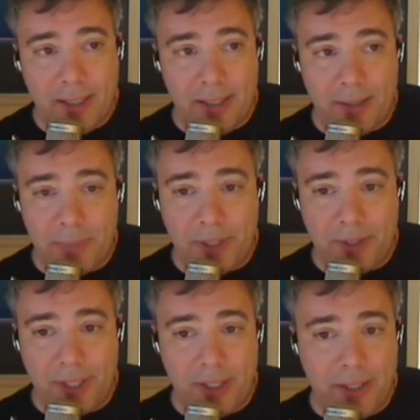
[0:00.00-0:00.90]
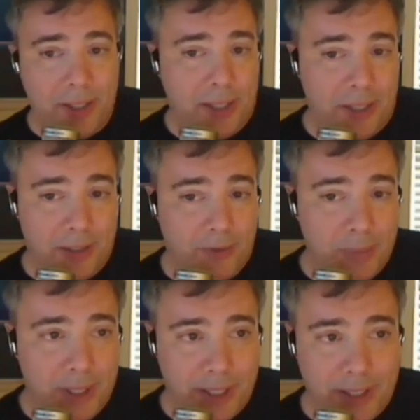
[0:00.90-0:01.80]
Uh, because any any
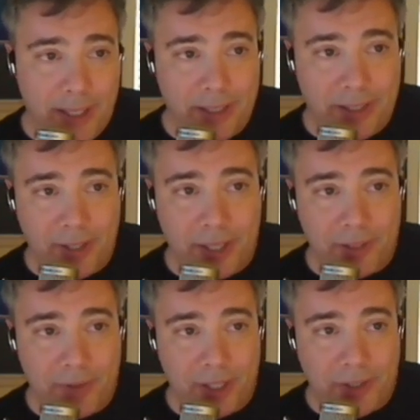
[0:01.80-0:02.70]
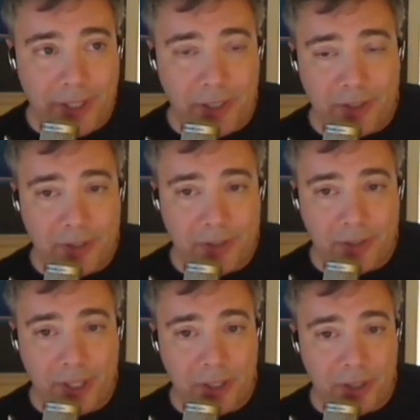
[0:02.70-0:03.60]
government like that, the size of Los Angeles, is
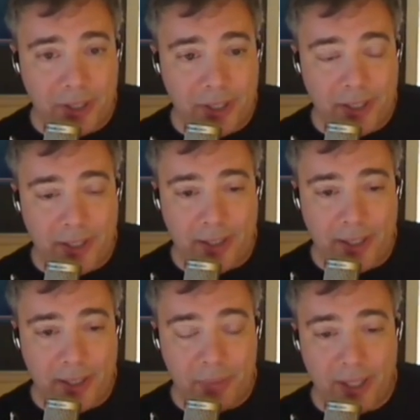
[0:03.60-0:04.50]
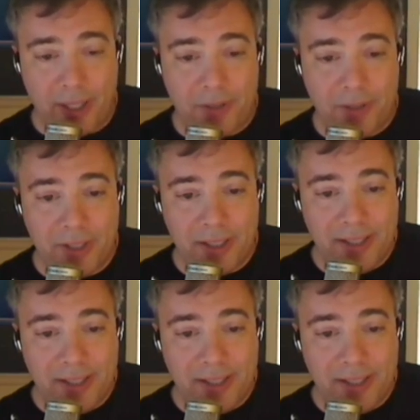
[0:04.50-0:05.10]
essentially a, an enterprise